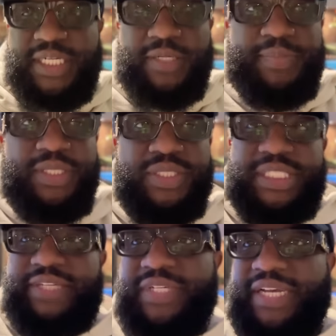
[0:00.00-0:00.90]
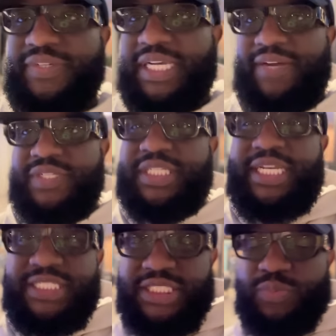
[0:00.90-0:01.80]
of the bills to even have a
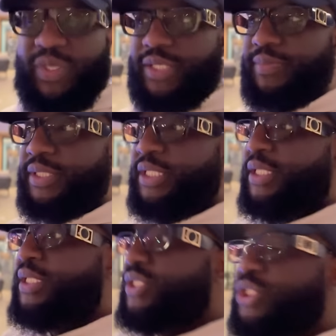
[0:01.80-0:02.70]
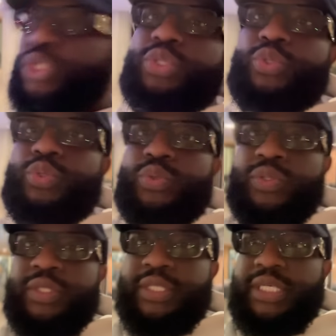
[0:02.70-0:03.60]
conversation with them,
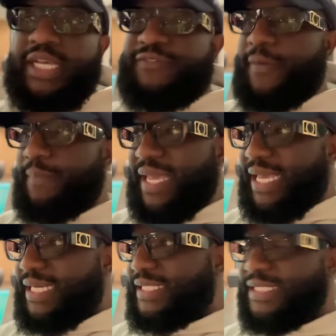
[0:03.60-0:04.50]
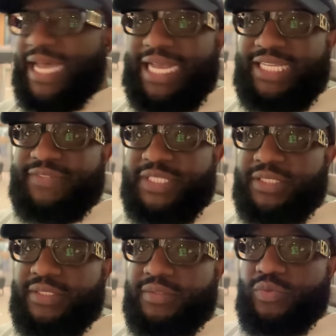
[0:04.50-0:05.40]
to if a man is not
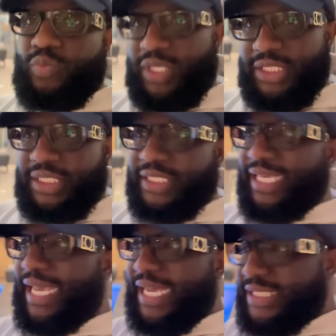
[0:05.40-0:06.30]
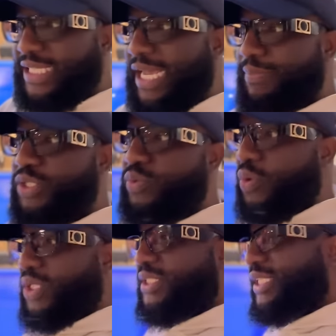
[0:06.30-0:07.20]
even willing to cash app you
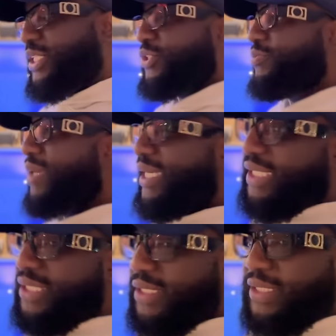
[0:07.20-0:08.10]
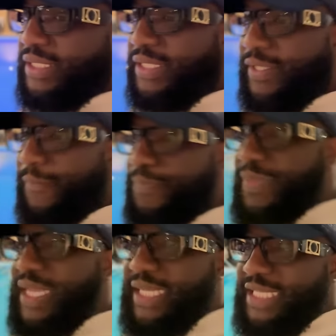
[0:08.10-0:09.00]
or send you money,
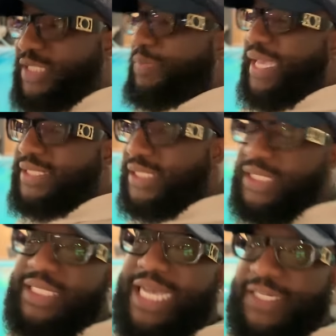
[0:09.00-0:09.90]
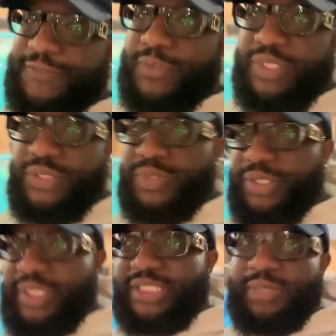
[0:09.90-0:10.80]
then he's basically not for you and you
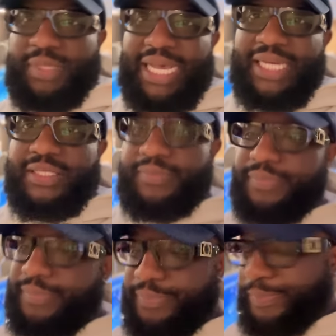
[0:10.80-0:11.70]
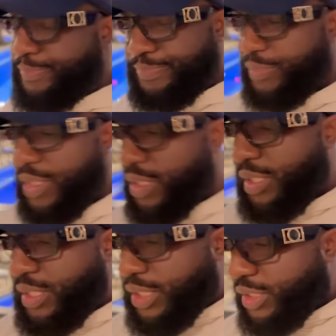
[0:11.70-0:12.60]
need to block
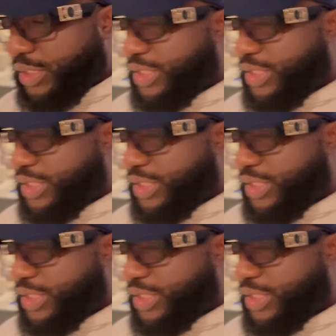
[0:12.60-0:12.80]
him. The